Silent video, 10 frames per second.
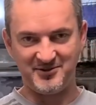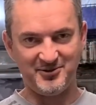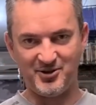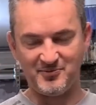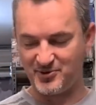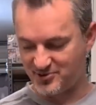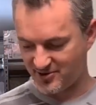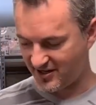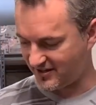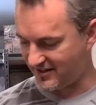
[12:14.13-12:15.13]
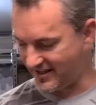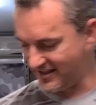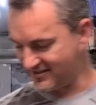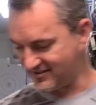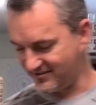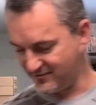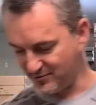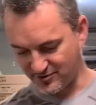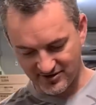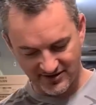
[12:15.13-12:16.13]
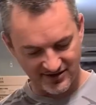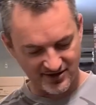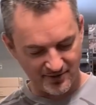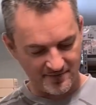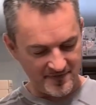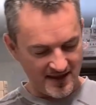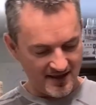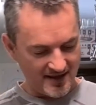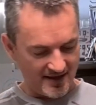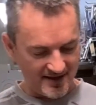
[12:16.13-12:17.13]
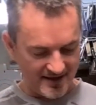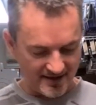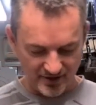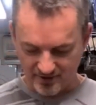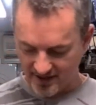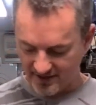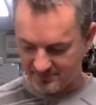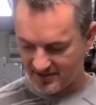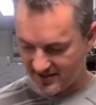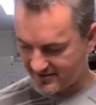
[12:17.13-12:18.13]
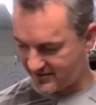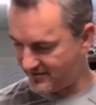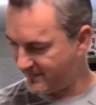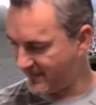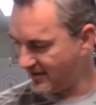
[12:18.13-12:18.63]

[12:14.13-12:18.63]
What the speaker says: No more tradie hands, unfortunately. So great blaster.